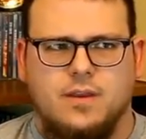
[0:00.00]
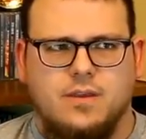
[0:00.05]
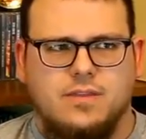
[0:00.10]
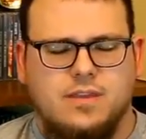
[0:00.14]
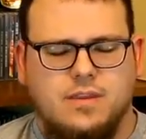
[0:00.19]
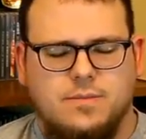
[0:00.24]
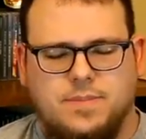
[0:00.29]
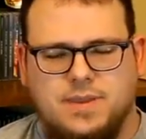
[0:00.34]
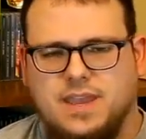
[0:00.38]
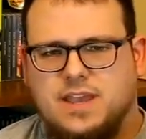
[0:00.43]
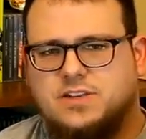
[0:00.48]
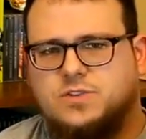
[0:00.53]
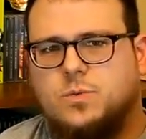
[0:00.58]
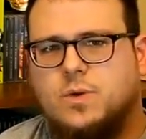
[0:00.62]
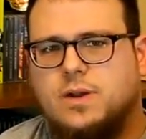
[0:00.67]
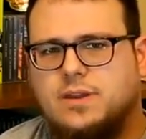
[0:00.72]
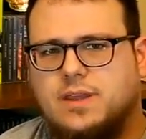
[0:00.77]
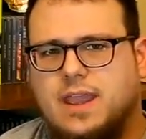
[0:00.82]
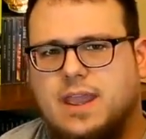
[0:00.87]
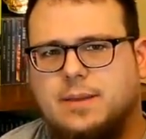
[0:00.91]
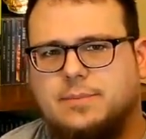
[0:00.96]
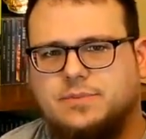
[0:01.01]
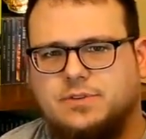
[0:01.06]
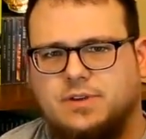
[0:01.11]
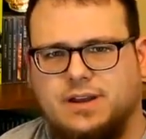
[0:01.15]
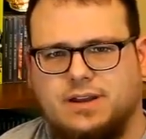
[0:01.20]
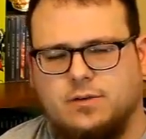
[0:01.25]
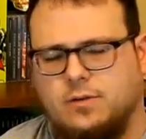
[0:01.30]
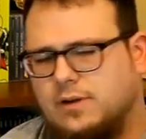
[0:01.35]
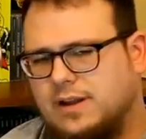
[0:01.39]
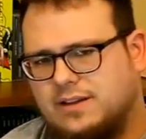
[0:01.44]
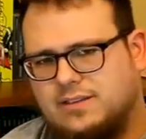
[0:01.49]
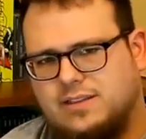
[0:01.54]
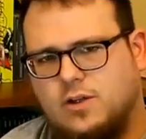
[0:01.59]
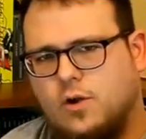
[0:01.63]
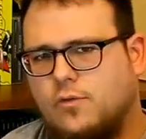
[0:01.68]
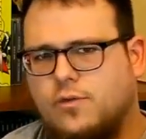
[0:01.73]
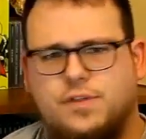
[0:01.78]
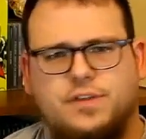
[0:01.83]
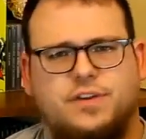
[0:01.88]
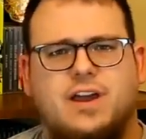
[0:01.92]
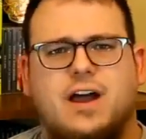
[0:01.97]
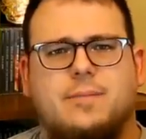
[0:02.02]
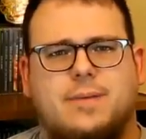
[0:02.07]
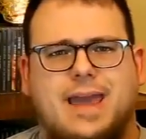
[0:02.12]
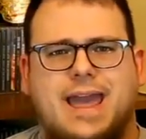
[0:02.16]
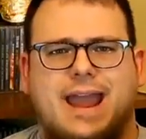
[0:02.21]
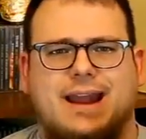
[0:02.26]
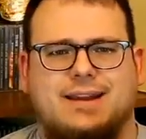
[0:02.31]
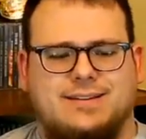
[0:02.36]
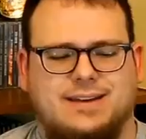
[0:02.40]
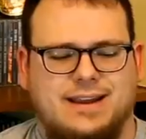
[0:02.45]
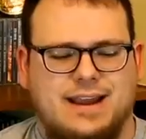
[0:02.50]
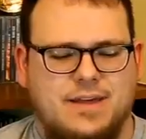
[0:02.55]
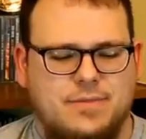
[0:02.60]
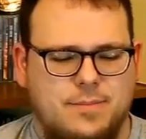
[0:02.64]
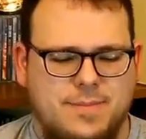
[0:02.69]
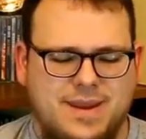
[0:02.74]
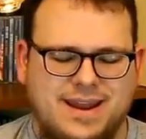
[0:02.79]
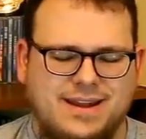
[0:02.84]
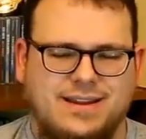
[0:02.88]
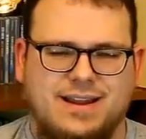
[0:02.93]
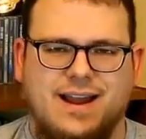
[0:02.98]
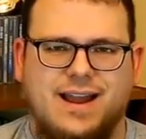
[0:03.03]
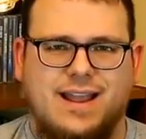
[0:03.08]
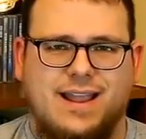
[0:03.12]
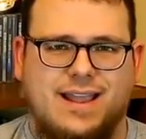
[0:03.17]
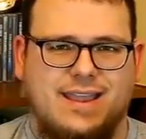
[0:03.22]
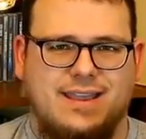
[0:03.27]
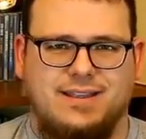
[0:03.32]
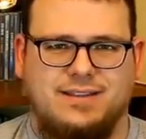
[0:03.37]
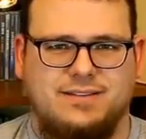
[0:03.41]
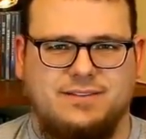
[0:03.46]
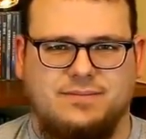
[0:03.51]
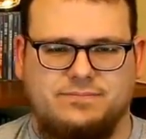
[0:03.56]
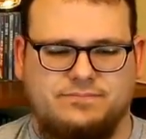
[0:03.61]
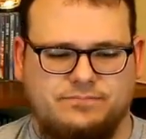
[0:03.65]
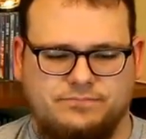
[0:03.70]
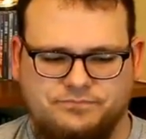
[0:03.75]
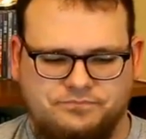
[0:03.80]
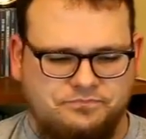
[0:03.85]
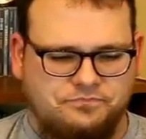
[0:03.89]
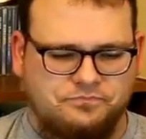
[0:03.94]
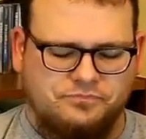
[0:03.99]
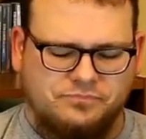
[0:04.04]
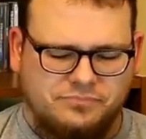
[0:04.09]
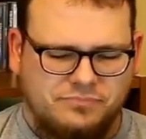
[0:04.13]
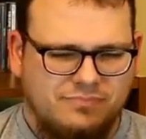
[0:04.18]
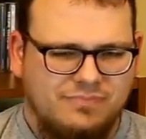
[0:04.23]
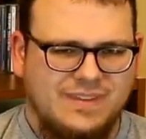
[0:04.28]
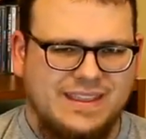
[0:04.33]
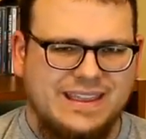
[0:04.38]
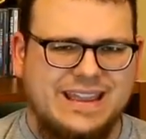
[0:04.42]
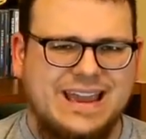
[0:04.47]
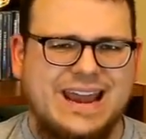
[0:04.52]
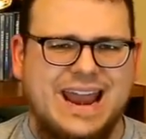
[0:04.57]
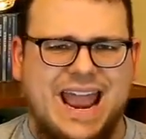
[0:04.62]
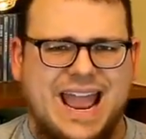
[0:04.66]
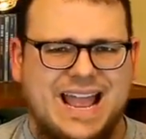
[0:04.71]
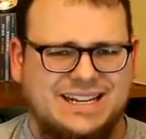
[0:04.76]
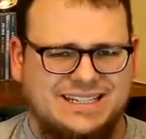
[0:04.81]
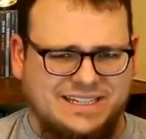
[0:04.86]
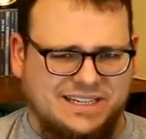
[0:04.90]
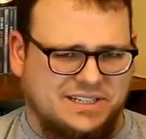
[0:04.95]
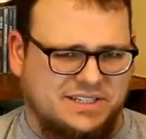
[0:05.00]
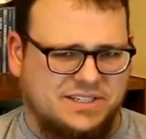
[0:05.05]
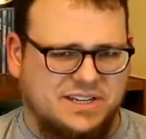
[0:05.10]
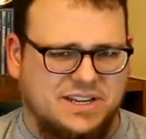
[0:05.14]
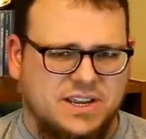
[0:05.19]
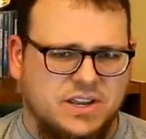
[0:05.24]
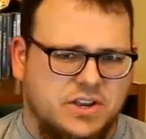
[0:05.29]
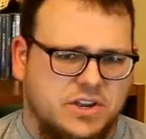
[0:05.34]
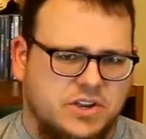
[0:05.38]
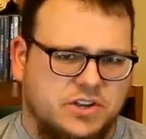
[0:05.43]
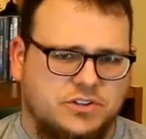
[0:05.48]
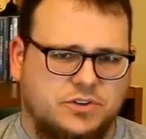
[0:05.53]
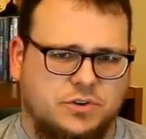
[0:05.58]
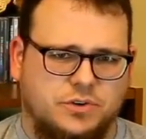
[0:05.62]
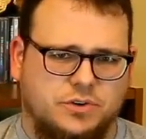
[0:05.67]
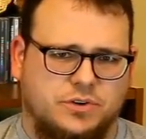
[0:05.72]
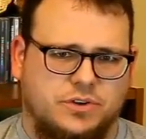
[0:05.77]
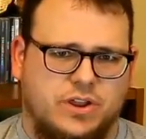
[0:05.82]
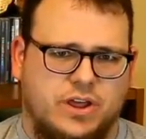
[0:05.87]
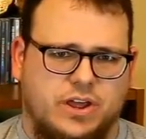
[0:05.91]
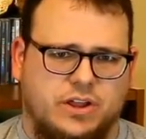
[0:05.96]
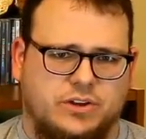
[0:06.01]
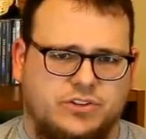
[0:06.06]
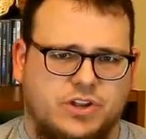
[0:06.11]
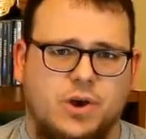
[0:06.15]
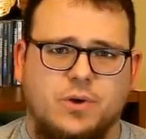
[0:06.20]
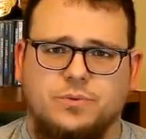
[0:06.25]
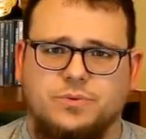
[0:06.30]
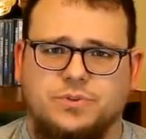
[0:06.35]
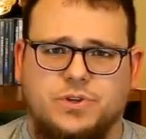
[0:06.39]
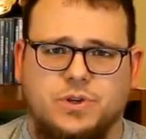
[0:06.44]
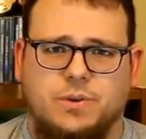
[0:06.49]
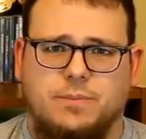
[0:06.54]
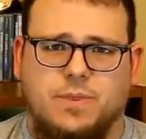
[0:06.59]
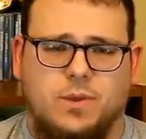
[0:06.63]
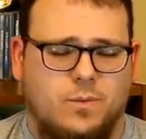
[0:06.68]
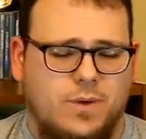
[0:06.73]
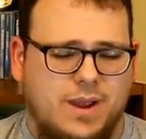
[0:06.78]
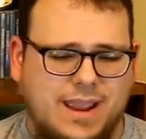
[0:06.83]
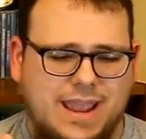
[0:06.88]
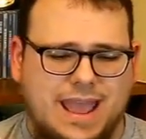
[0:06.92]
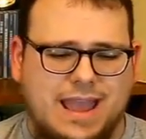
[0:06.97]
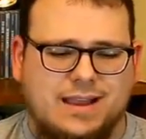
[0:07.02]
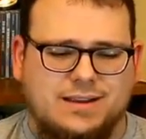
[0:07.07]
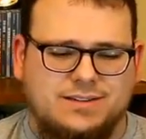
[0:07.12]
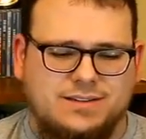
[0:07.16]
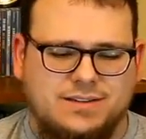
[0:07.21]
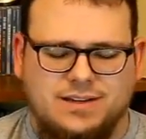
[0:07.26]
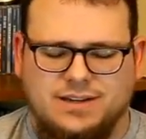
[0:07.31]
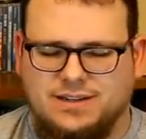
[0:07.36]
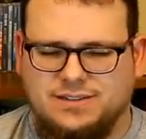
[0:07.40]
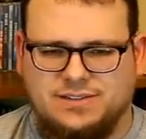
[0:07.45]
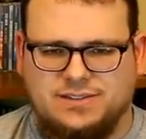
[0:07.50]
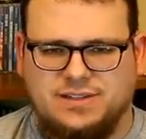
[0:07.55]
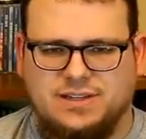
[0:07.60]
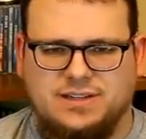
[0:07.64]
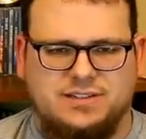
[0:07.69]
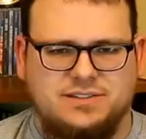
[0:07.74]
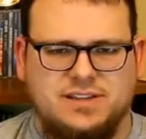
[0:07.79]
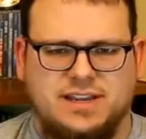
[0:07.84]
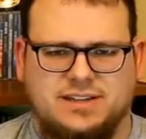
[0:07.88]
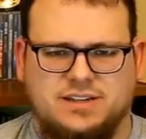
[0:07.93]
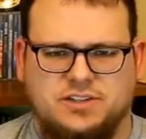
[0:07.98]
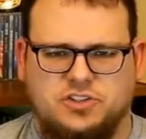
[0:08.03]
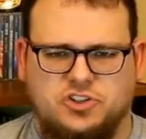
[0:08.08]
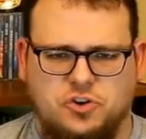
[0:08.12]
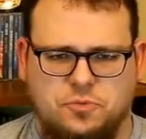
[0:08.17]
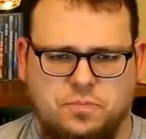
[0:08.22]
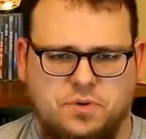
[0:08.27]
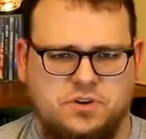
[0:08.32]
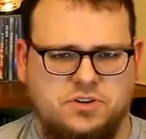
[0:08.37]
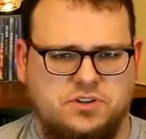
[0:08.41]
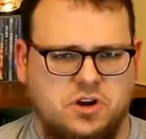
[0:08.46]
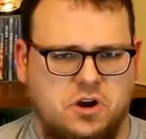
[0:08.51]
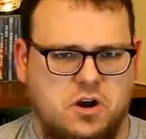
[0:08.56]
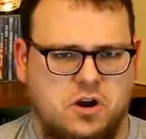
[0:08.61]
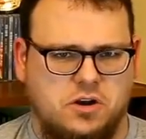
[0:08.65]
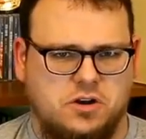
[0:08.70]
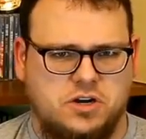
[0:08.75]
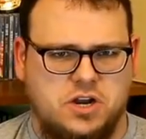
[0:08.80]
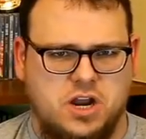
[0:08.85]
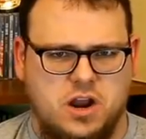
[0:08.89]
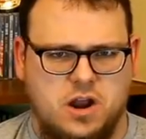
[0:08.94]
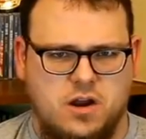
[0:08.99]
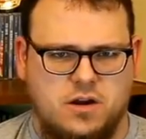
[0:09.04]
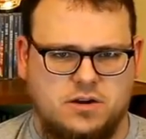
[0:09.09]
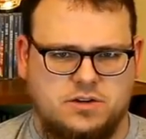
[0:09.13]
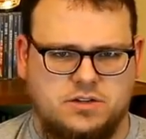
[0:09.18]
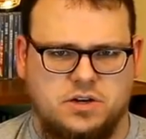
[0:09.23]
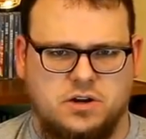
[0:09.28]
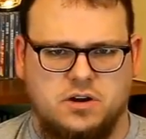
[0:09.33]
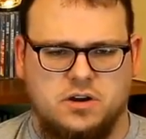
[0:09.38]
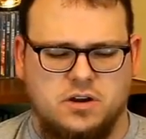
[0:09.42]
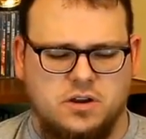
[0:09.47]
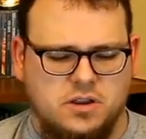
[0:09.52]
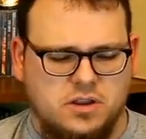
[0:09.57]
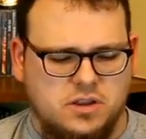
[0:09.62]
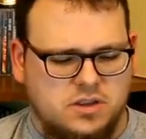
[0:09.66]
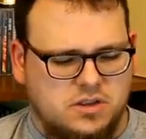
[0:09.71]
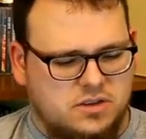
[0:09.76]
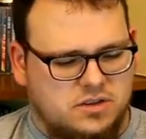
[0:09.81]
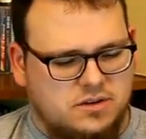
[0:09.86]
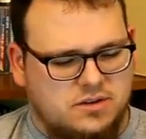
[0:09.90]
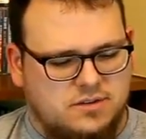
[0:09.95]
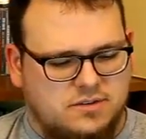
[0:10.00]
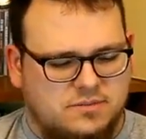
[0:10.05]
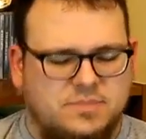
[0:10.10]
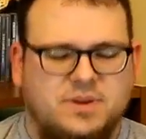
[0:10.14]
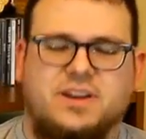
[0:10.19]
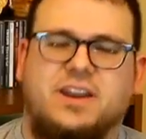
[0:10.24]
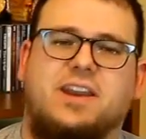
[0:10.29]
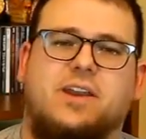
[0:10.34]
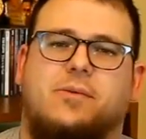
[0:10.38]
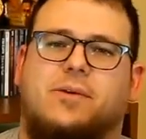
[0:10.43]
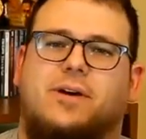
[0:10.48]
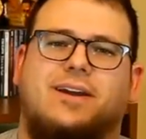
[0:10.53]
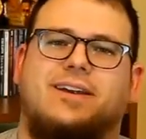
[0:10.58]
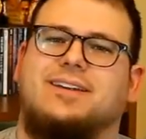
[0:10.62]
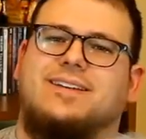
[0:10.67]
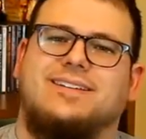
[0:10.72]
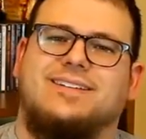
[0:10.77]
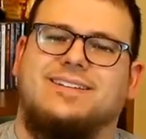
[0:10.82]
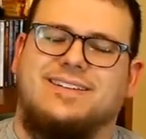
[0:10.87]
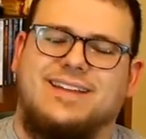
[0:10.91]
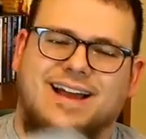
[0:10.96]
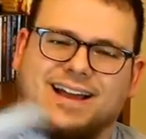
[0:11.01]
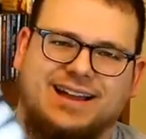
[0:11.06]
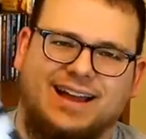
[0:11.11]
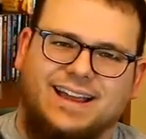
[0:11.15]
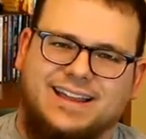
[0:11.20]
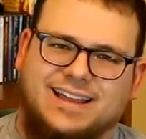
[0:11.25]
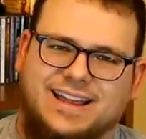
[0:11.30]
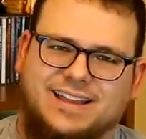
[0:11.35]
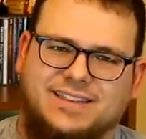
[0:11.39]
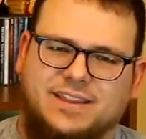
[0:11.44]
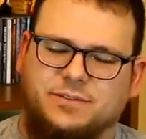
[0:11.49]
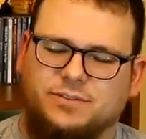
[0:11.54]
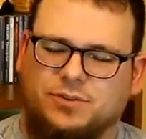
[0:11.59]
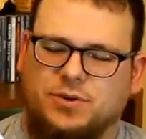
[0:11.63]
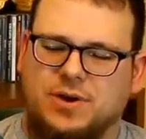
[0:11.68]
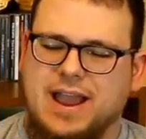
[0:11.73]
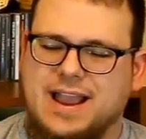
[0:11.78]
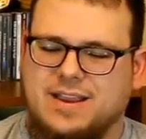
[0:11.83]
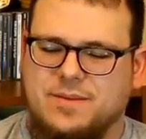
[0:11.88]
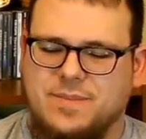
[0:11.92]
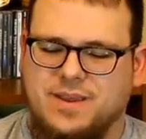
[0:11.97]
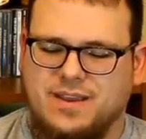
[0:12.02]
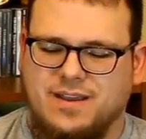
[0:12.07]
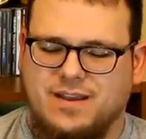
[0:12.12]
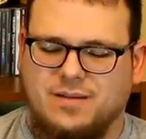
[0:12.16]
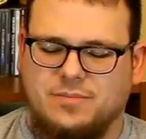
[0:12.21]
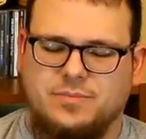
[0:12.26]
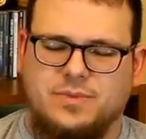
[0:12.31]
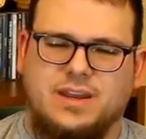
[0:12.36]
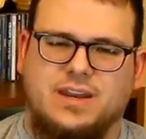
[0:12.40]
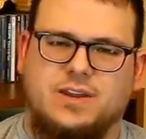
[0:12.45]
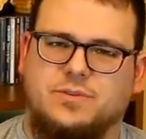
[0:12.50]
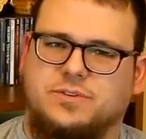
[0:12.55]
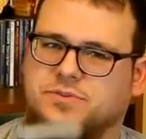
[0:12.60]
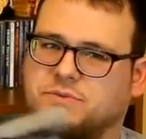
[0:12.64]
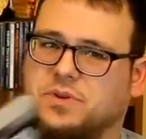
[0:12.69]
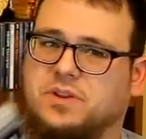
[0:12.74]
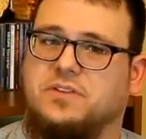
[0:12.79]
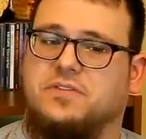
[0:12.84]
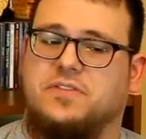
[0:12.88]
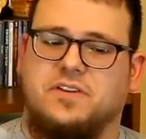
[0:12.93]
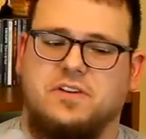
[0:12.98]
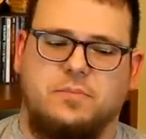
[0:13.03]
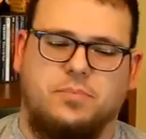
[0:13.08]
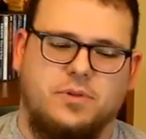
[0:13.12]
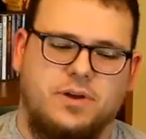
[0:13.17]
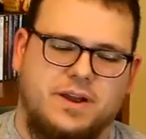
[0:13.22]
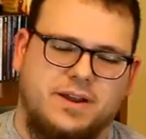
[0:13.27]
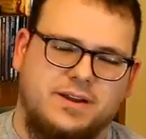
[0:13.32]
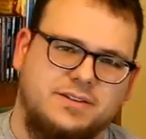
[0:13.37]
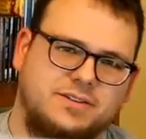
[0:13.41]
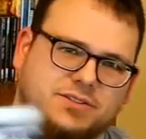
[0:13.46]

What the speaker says: PS1 games, or like the over-the-top acting. The main guy, he kind of has this certain tone to him, the way he acts, and he's like a super dark character. But anyway, that was cracking me up, and it was really fun to play.